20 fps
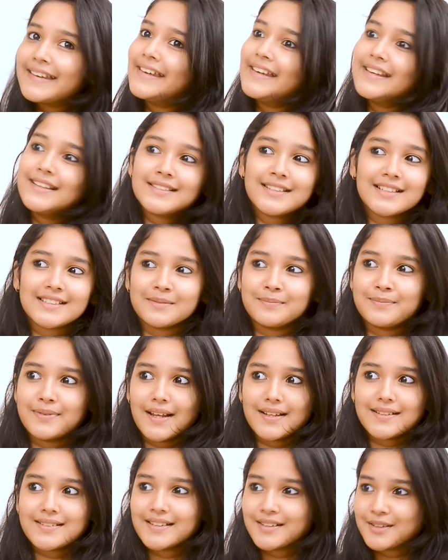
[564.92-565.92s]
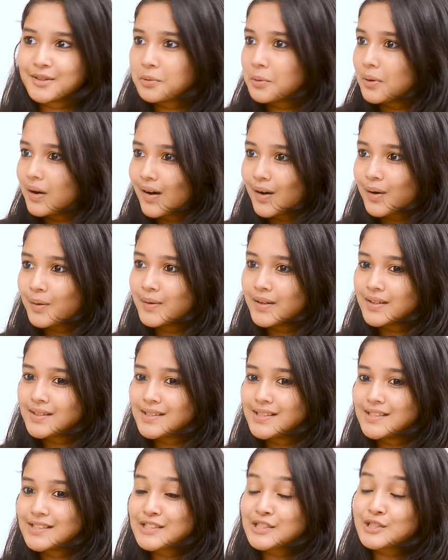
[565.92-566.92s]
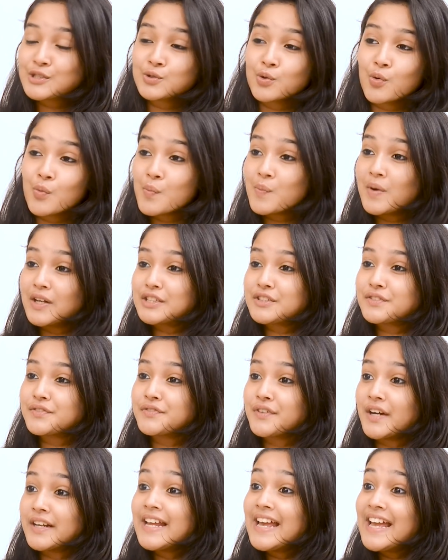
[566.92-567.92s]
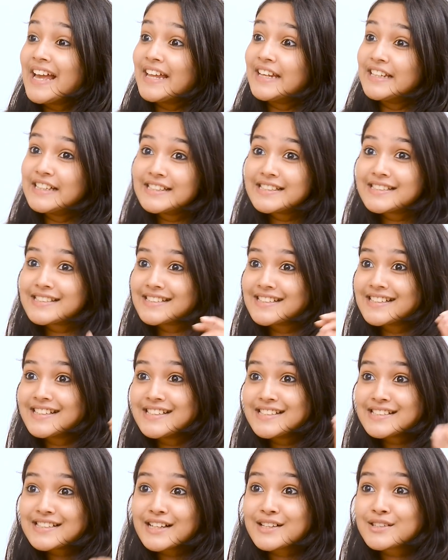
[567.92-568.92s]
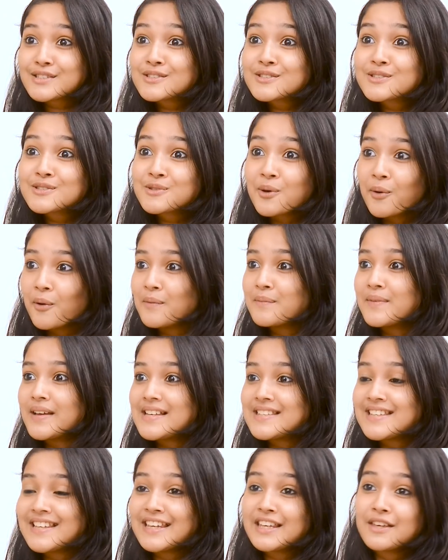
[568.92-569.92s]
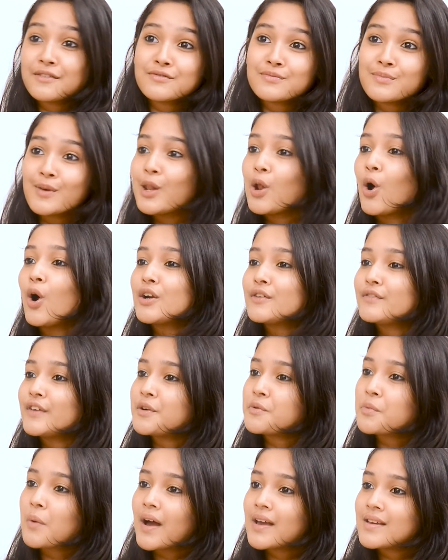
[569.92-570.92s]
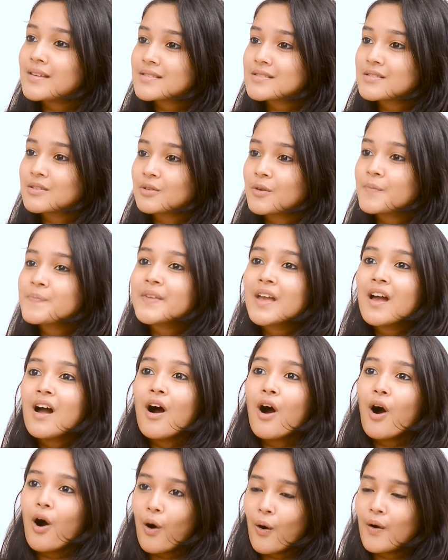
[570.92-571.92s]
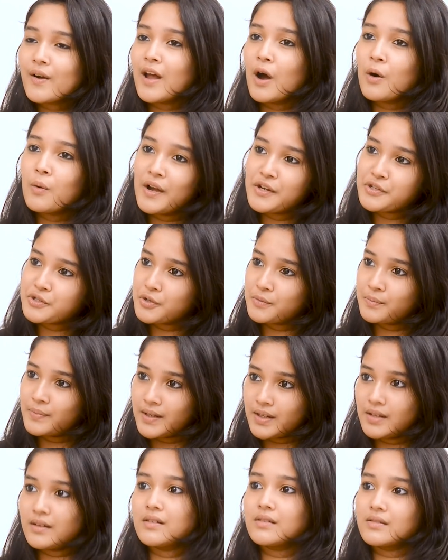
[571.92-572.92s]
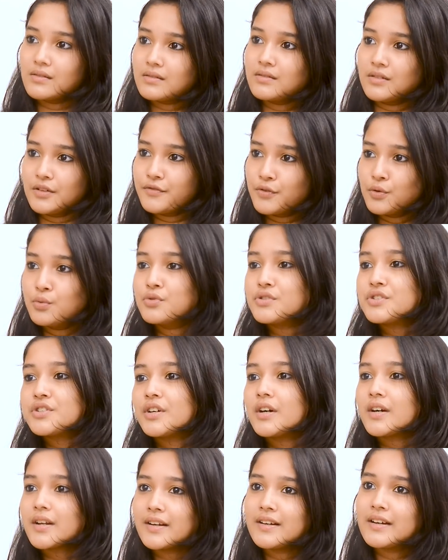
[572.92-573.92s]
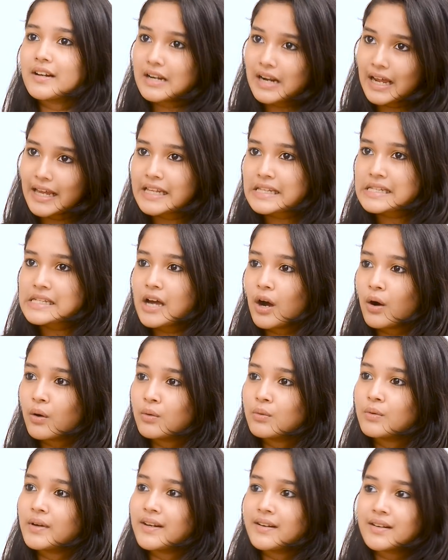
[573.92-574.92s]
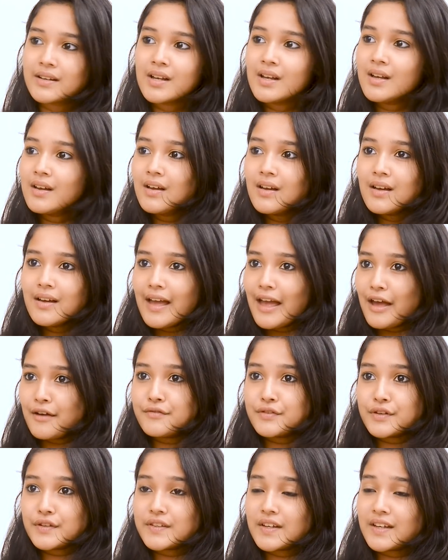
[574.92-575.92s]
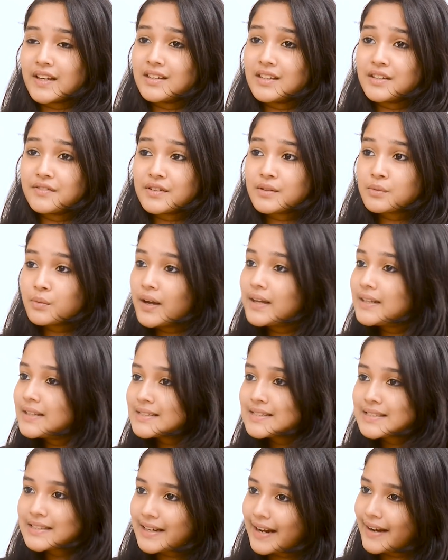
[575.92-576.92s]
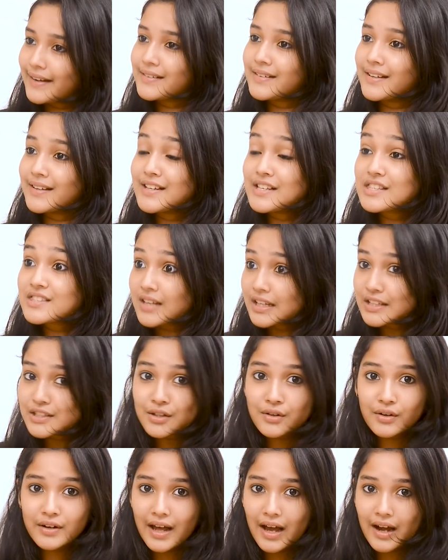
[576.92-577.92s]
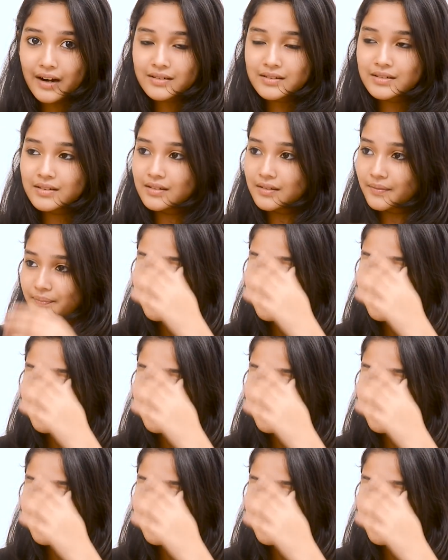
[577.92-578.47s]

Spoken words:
He is just a blessing to work with. He's so much fun. He's like, so amazing. He gives me a lot of advice, you know, on how I should be in the future and right now and everything. And even while he's directing, he's such a good actor.